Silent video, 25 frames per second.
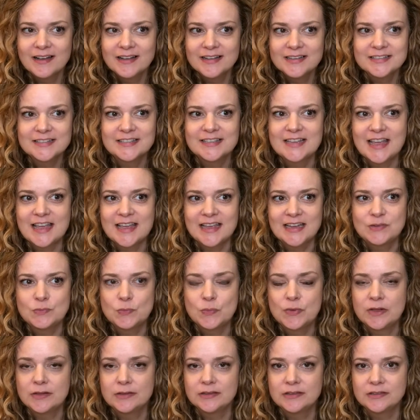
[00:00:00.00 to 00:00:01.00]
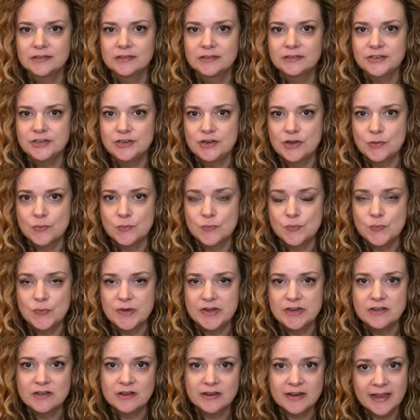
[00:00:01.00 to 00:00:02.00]
said, well, you know, we
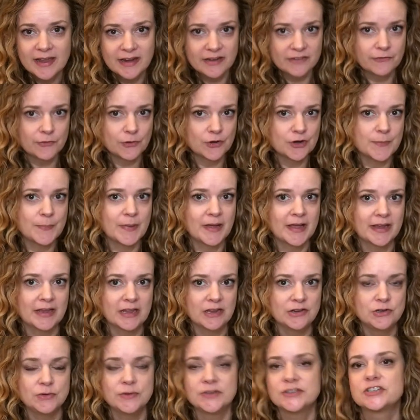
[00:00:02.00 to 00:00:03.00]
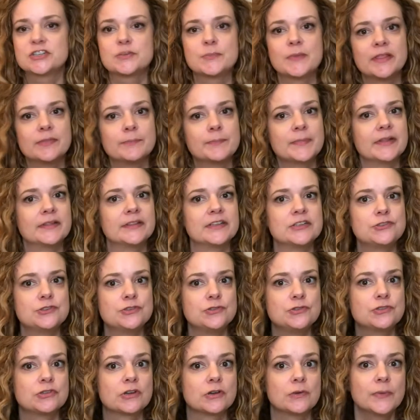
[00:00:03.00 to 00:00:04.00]
can't afford to buy a new instrument, but let's
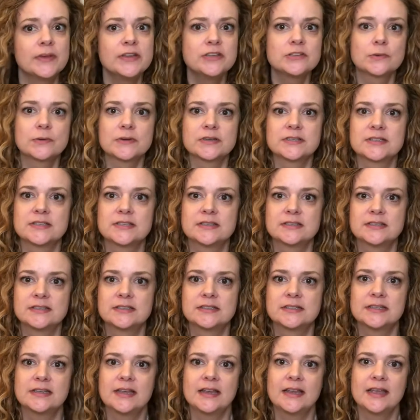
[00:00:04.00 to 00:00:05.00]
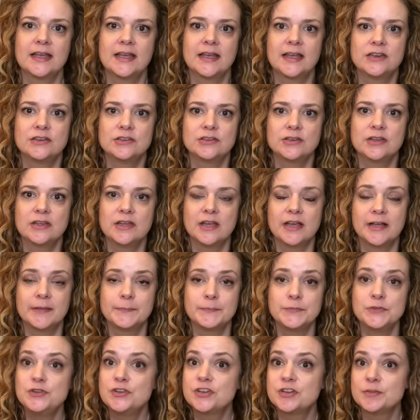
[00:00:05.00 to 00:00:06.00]
use our resources, and
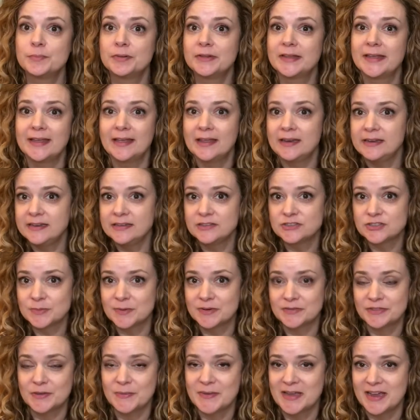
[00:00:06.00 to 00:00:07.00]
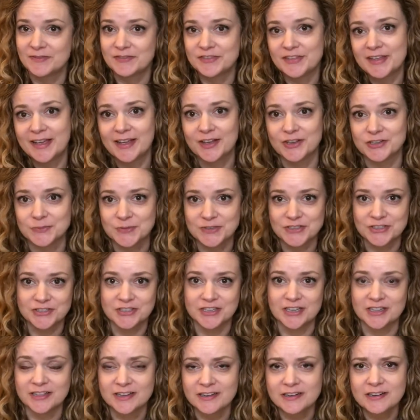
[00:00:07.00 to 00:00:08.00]
you can play any instrument that we have in the house, which is
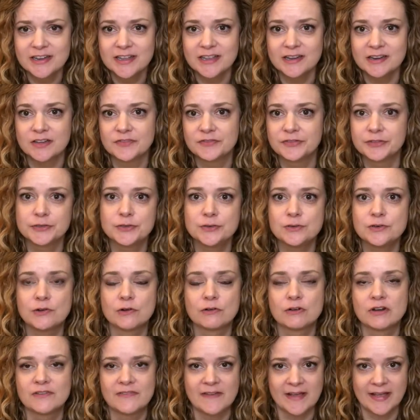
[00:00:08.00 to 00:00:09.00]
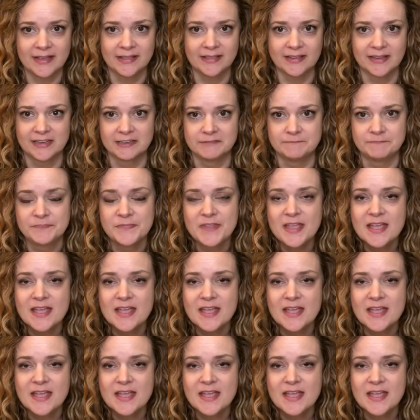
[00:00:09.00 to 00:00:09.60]
a clarinet, a flute, or a violin.